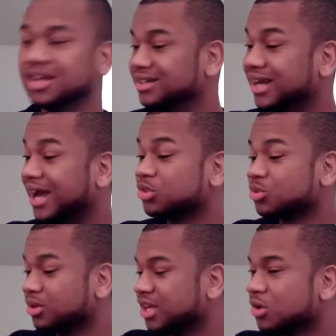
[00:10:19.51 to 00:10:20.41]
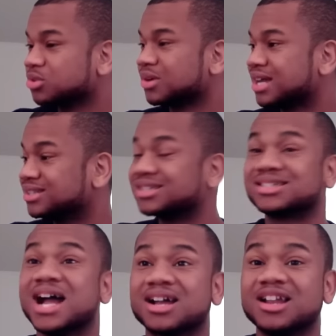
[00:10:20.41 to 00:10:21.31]
They also got the
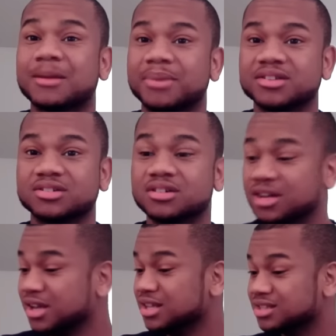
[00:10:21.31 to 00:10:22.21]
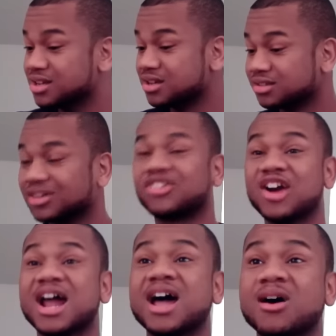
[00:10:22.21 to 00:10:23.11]
shot clock buzzer, the
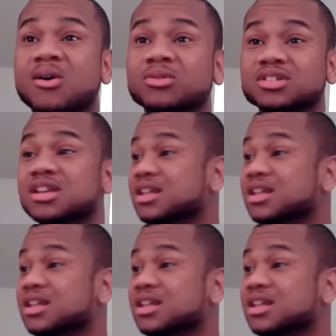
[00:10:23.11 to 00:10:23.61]
crowd.